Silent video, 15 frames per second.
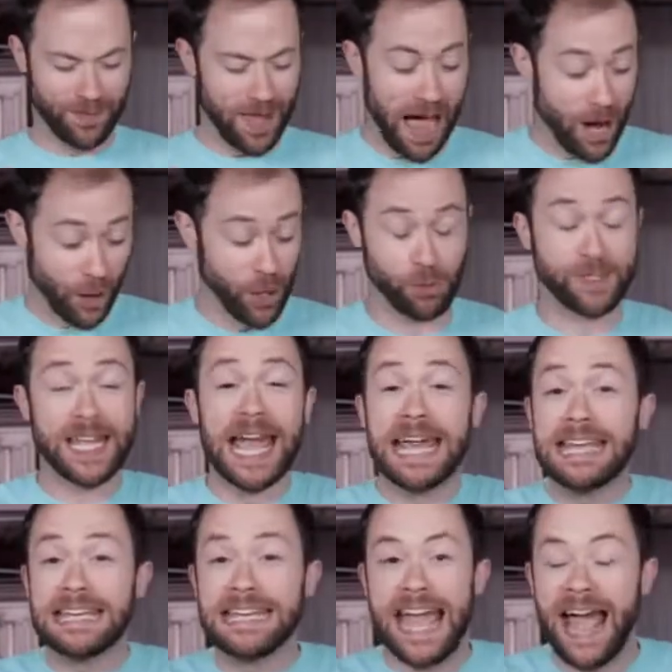
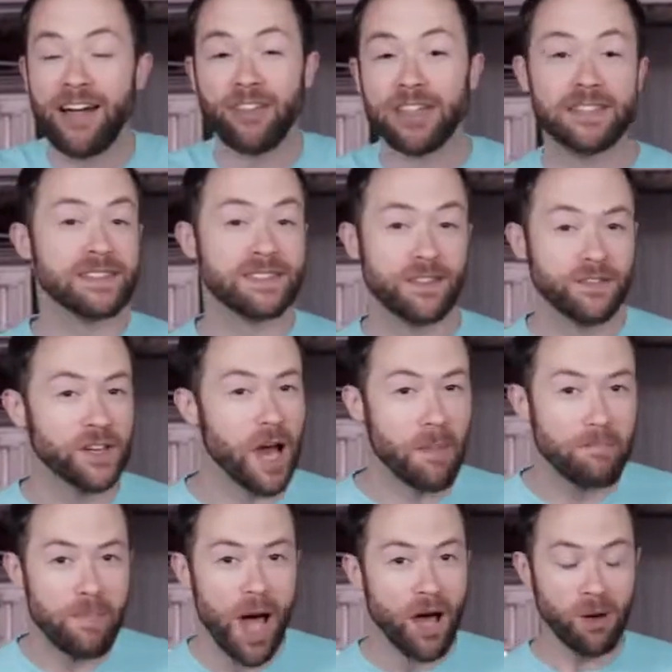10 gallons of
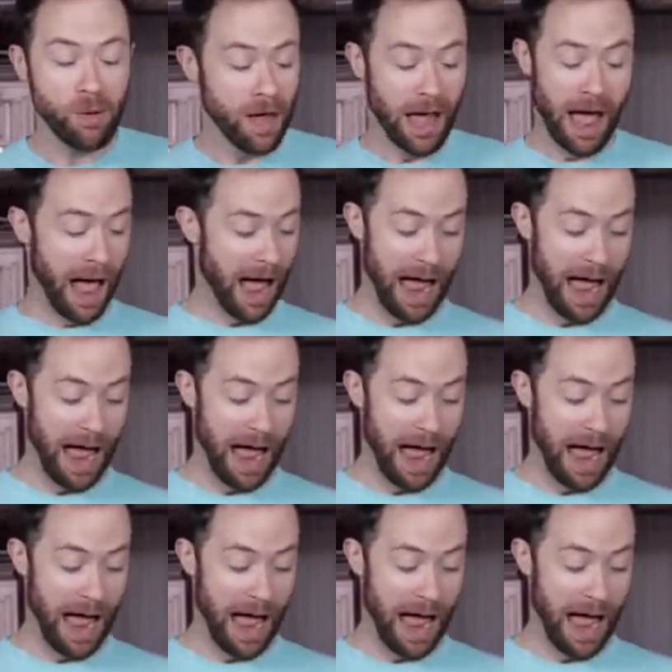gumbo?